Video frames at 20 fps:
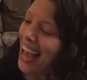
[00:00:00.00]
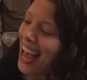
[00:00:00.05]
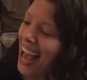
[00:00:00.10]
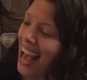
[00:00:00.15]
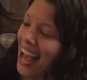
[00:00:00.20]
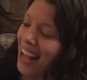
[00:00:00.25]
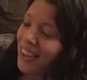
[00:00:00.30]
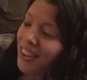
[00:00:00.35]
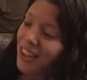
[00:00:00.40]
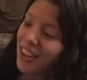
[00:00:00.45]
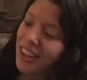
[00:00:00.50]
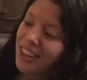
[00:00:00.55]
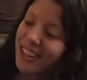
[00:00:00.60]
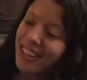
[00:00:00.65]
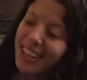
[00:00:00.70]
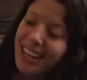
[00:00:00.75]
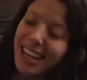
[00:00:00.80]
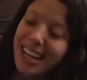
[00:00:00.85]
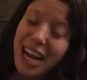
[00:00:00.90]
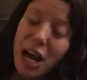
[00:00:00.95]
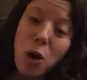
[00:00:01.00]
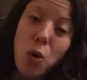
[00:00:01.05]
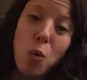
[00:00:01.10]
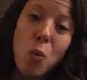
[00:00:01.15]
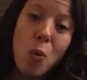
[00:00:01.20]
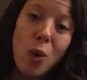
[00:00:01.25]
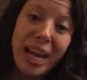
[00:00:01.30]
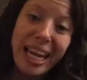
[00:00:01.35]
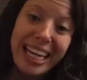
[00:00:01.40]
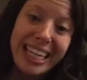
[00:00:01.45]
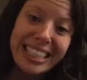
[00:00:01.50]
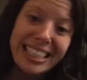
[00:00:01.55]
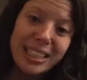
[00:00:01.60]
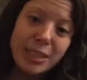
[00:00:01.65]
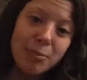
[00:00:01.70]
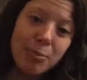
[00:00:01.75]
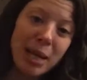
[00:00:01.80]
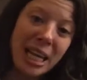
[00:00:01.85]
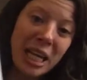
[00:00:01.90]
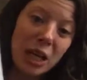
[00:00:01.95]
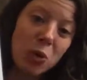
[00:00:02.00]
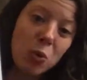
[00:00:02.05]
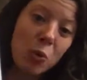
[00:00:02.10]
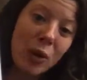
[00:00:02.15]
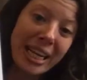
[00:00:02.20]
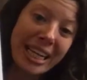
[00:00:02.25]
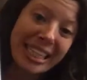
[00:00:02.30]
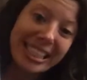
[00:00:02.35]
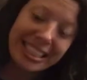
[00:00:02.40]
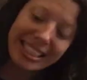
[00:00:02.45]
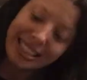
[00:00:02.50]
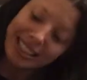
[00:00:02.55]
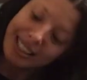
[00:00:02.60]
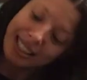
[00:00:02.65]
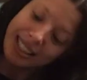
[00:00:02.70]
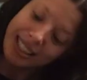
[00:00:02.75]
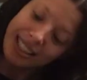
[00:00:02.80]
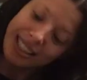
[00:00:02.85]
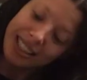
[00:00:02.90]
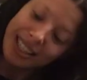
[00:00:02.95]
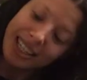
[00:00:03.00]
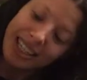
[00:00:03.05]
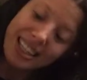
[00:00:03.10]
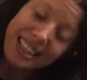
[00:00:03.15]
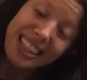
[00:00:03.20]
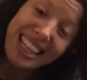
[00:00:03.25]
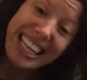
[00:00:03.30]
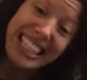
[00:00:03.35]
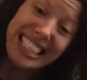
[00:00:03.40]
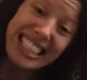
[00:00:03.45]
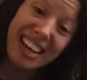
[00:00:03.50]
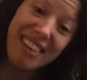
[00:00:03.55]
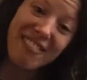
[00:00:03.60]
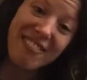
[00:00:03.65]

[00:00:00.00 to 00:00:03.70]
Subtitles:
And look, they got wings, pink wings, legs and